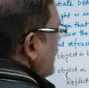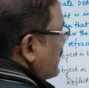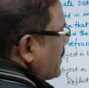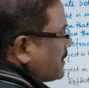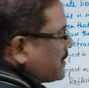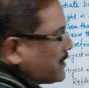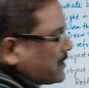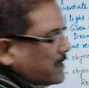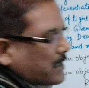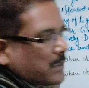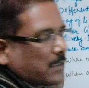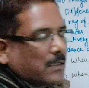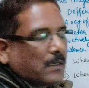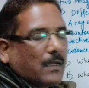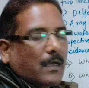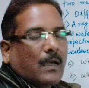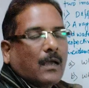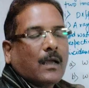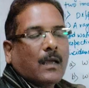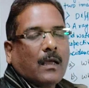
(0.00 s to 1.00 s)
is
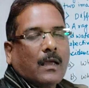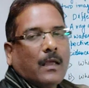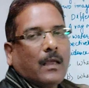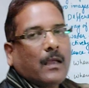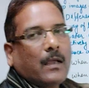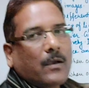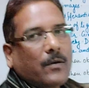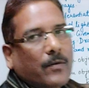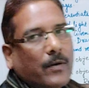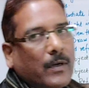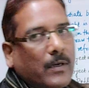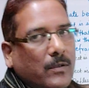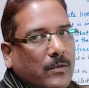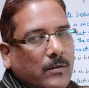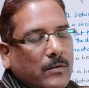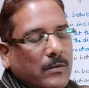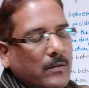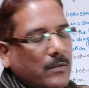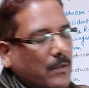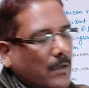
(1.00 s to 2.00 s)
equal
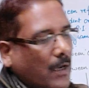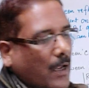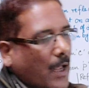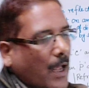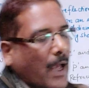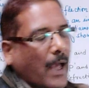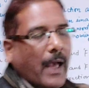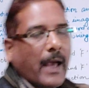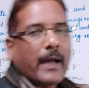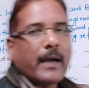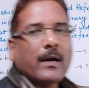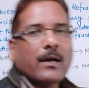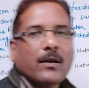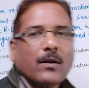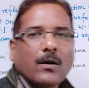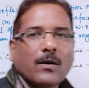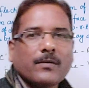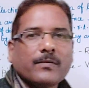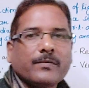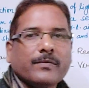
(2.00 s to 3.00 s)
to angle
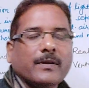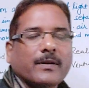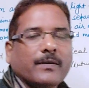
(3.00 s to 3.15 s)
of